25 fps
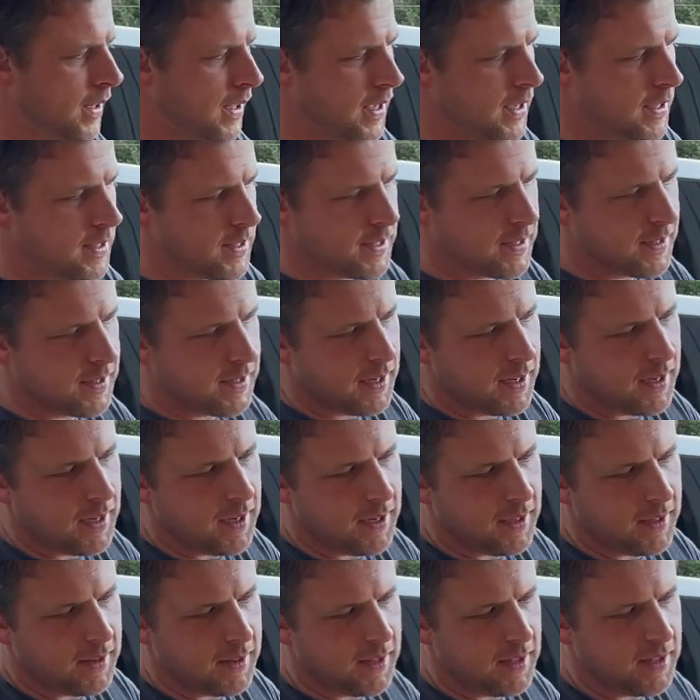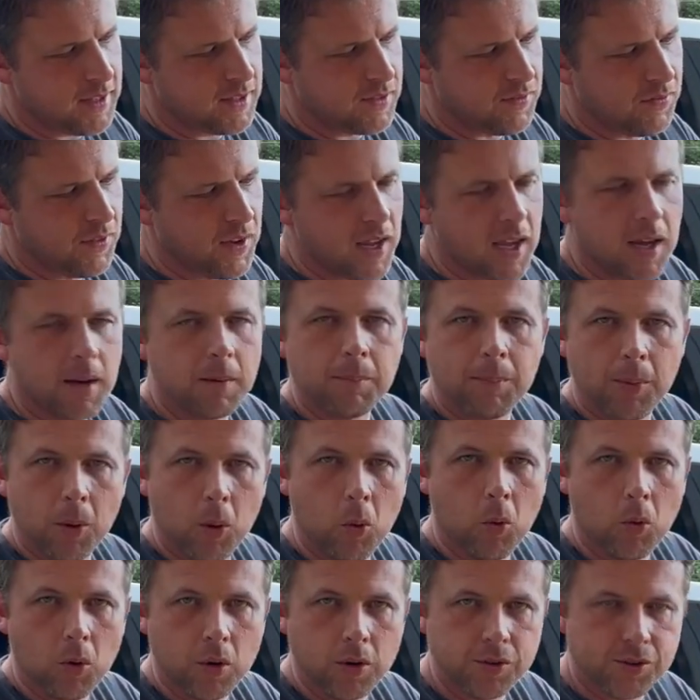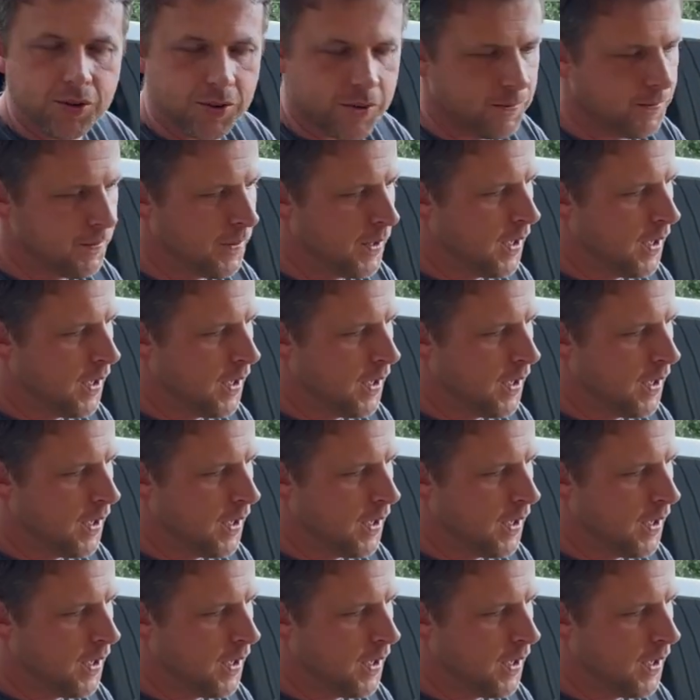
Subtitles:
is these vent ports.